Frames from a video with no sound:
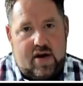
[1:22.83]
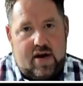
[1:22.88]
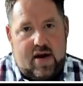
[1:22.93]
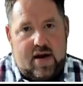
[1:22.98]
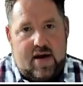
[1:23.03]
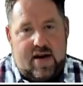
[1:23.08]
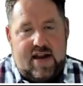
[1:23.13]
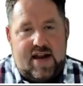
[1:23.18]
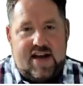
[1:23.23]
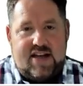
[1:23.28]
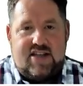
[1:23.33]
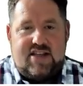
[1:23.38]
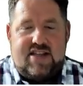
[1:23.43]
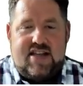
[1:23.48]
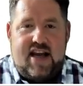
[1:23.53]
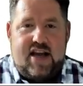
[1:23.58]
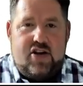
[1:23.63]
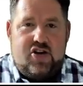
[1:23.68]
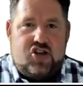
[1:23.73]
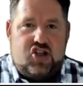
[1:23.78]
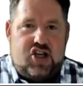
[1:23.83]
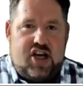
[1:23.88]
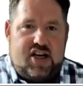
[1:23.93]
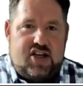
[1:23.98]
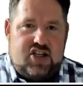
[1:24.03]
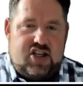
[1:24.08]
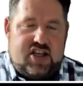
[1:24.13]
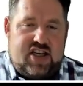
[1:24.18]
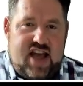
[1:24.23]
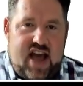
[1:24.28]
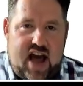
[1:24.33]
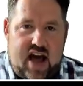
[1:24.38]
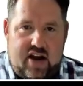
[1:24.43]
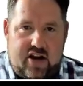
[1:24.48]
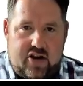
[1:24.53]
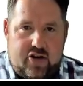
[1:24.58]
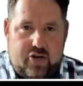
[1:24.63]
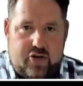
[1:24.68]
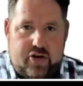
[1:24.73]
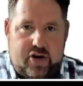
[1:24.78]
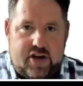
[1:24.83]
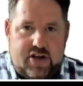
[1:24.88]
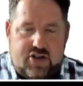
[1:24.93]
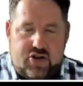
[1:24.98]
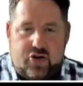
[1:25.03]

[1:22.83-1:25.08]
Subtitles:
Let's say you're changing categories